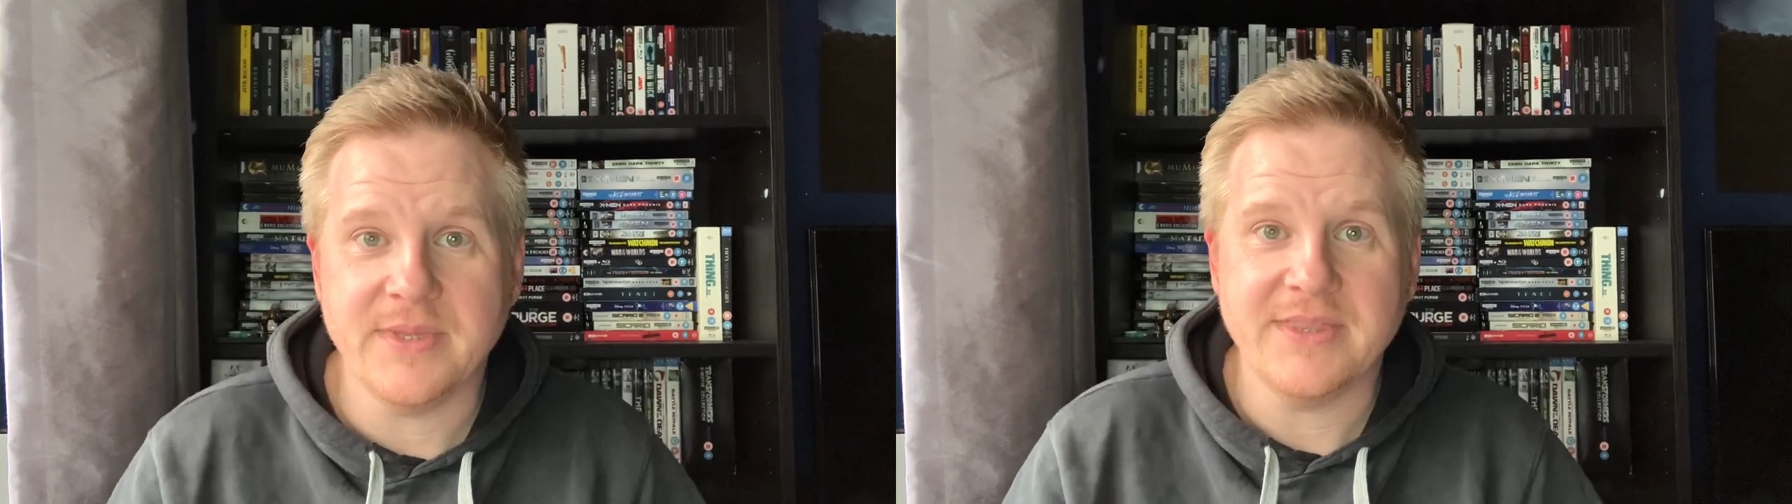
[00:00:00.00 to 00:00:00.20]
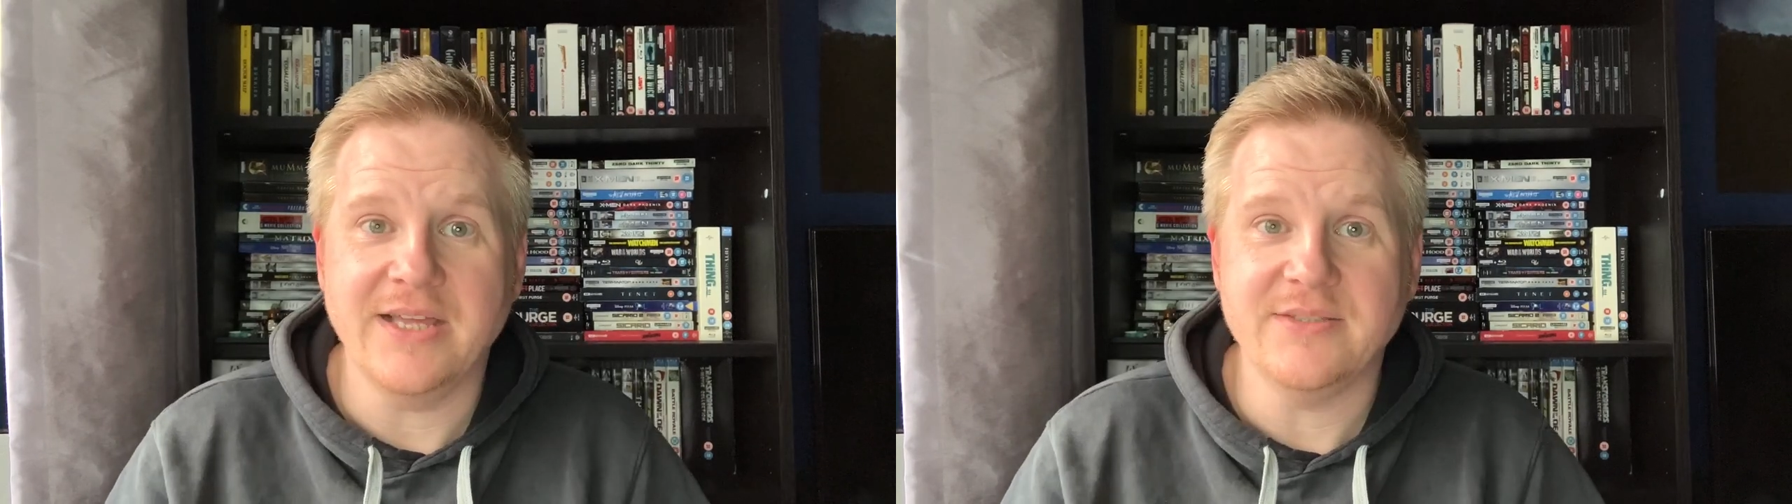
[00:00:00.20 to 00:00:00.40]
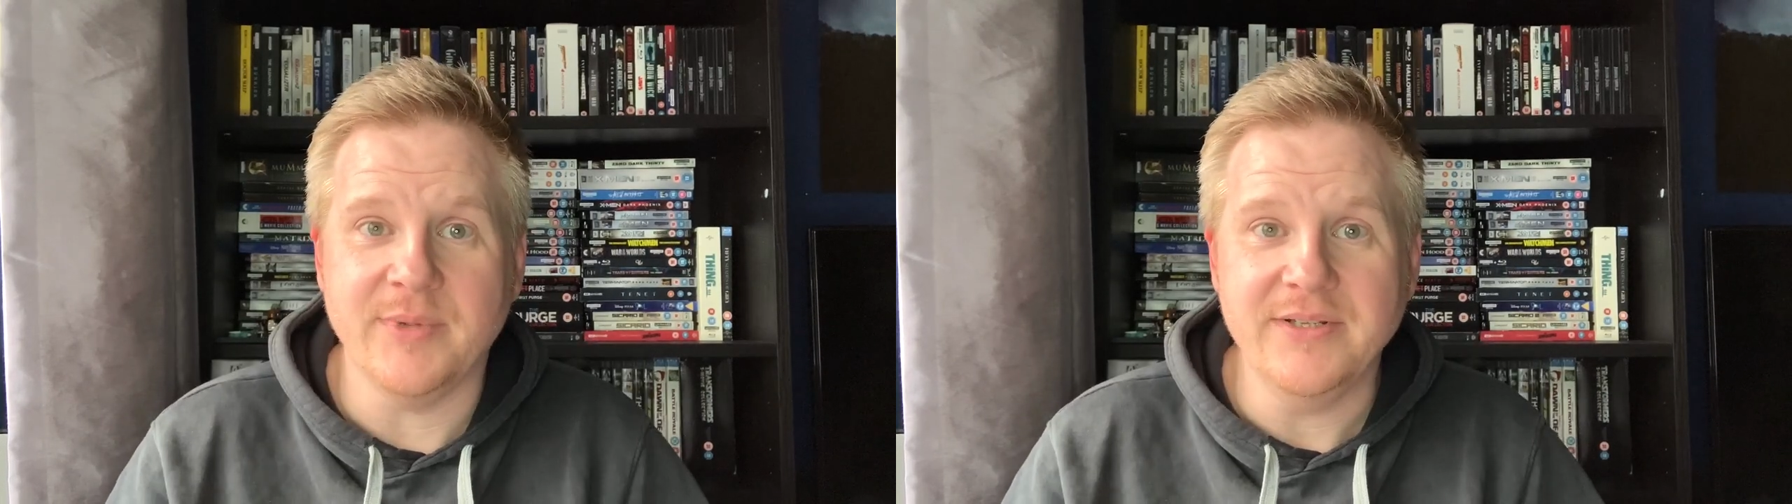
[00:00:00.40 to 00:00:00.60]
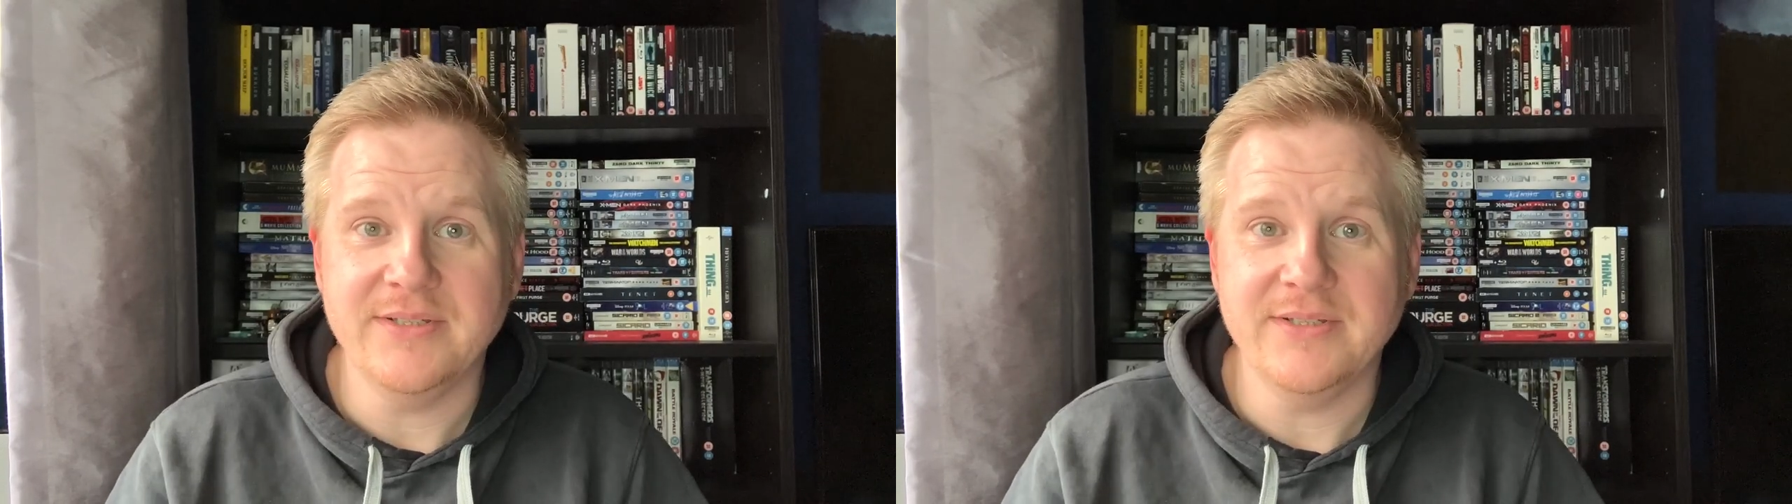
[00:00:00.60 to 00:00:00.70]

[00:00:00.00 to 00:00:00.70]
Thanks, man.